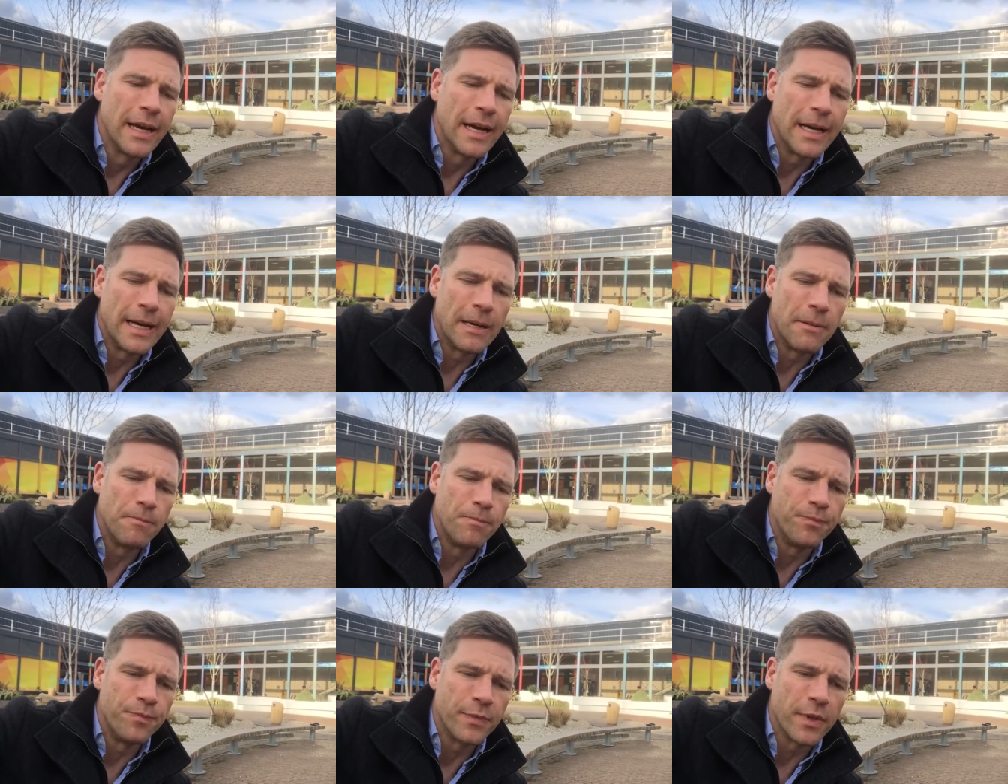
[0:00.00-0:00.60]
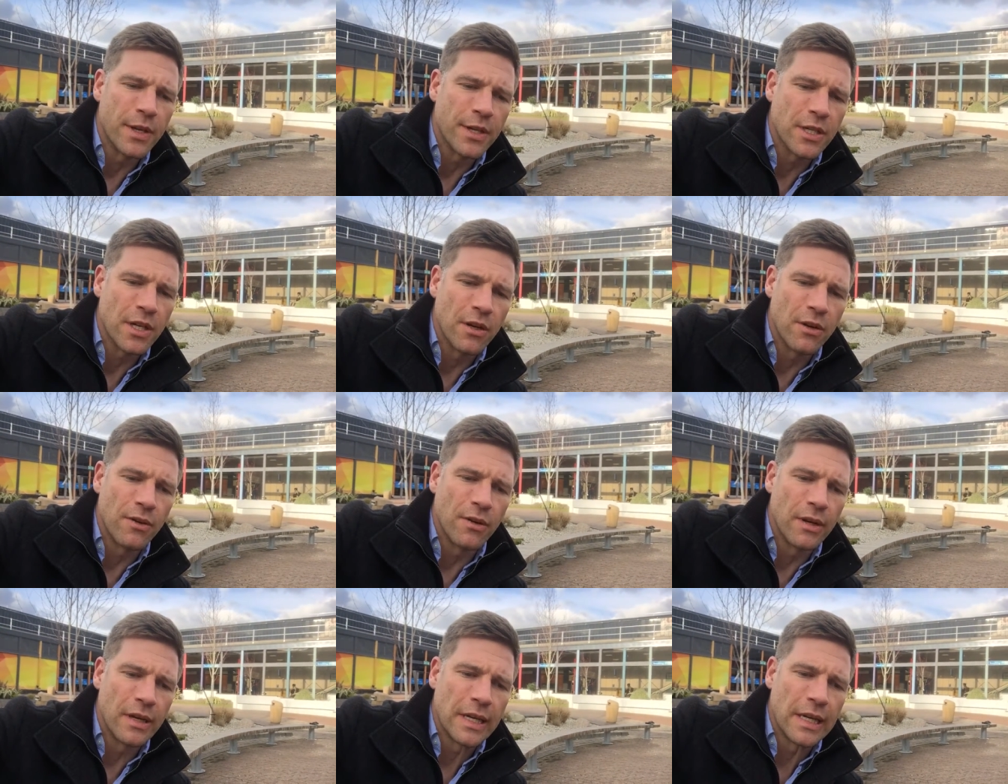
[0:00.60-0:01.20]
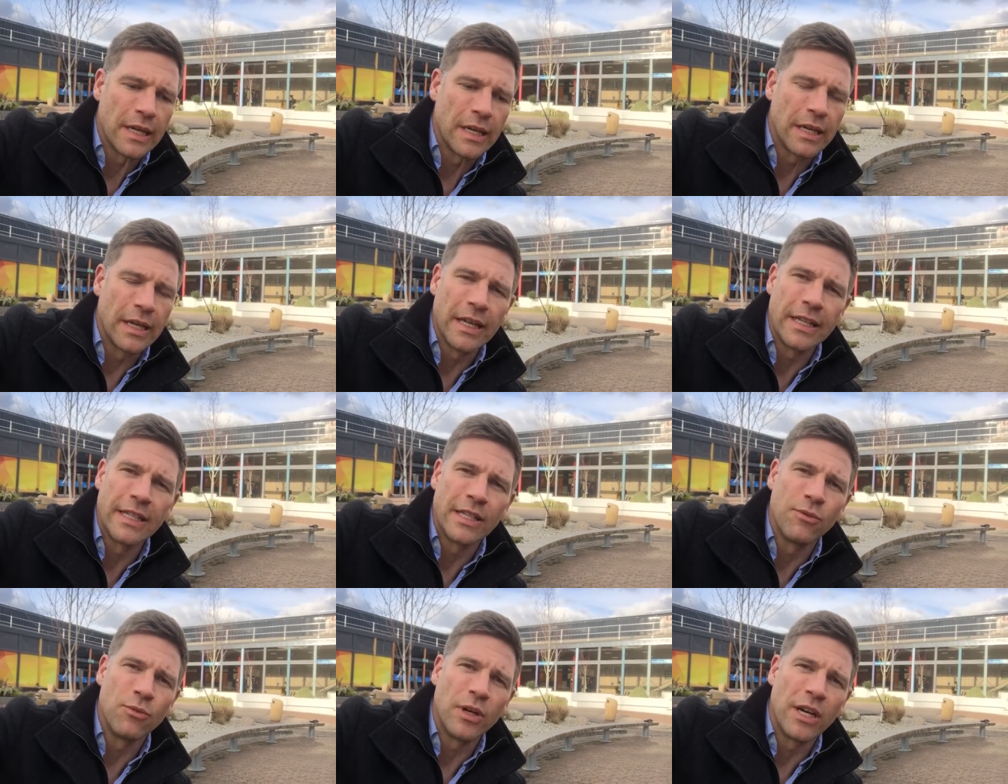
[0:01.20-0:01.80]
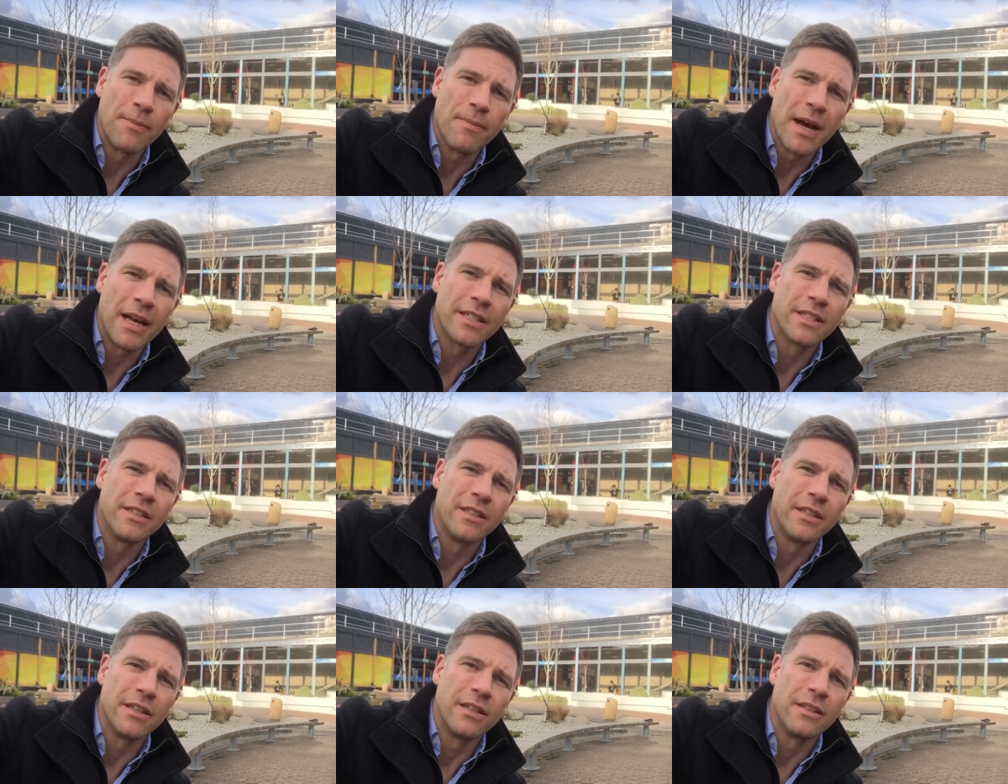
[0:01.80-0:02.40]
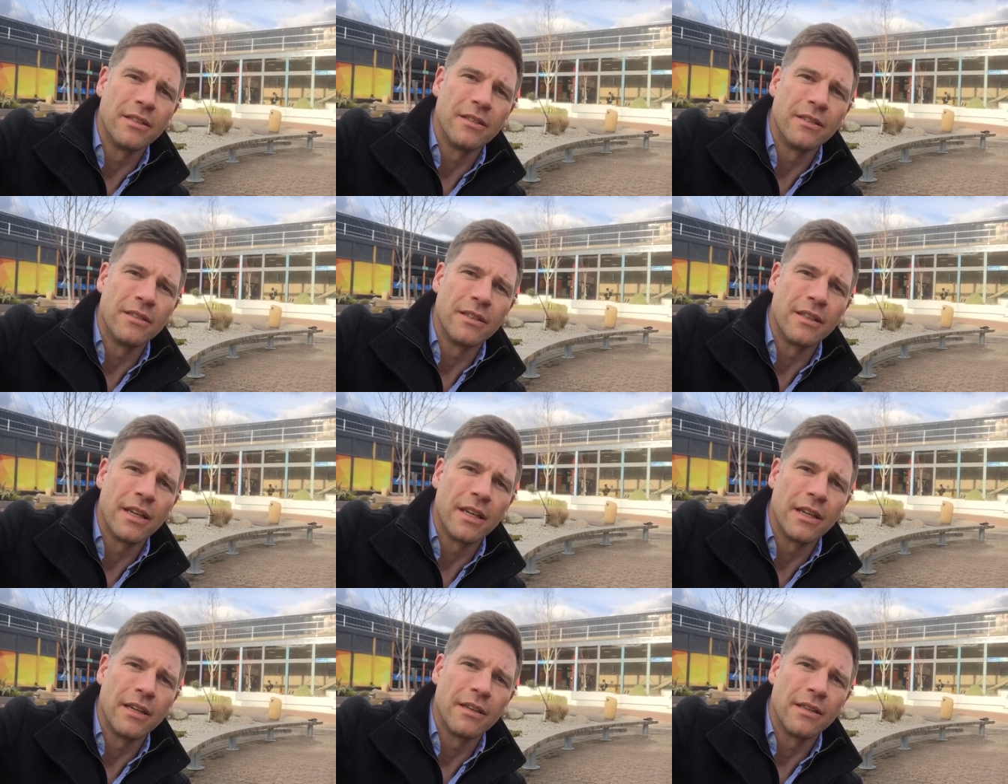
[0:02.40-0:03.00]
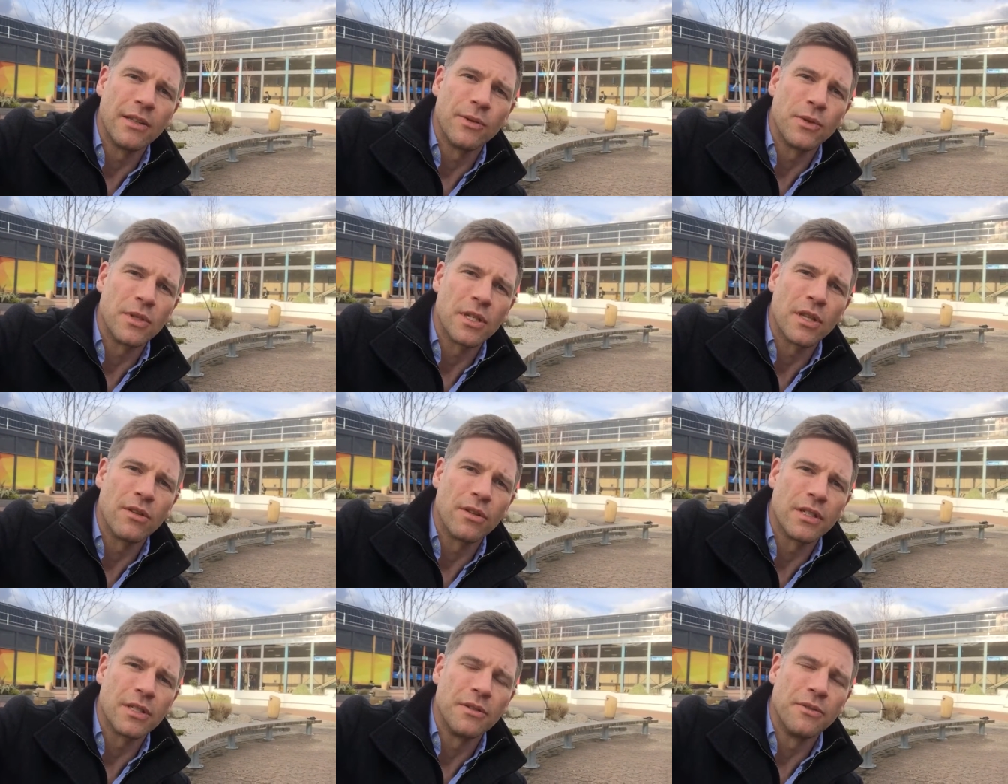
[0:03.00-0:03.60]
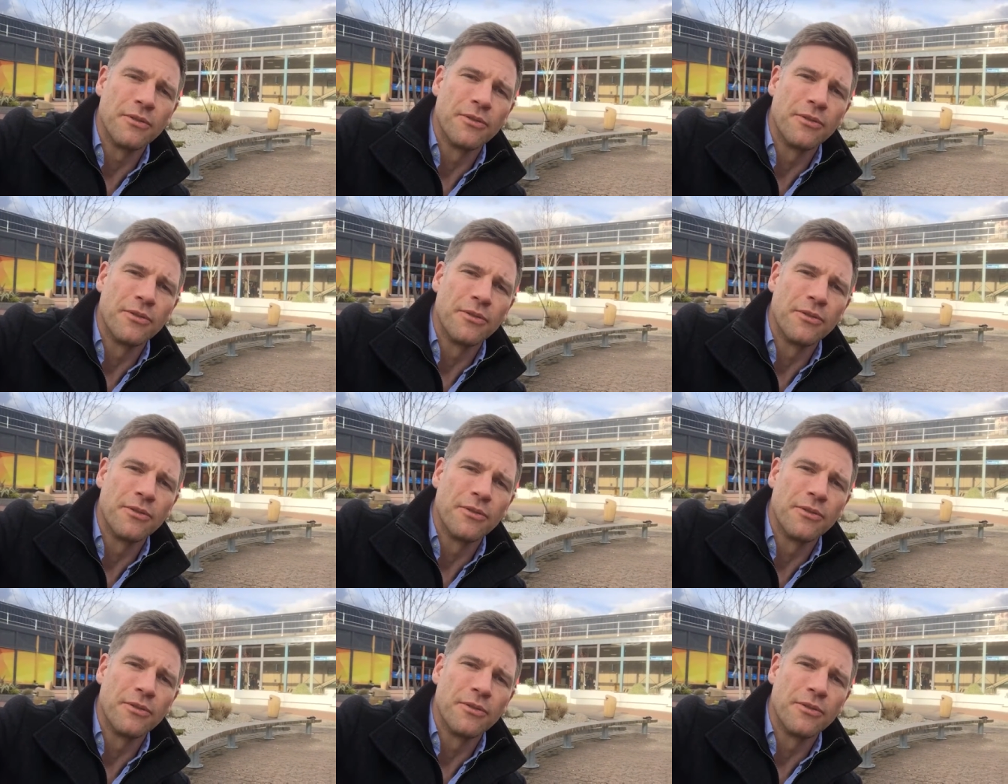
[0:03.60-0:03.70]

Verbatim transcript: Um, so it, it, didn't really matter that they, there was lots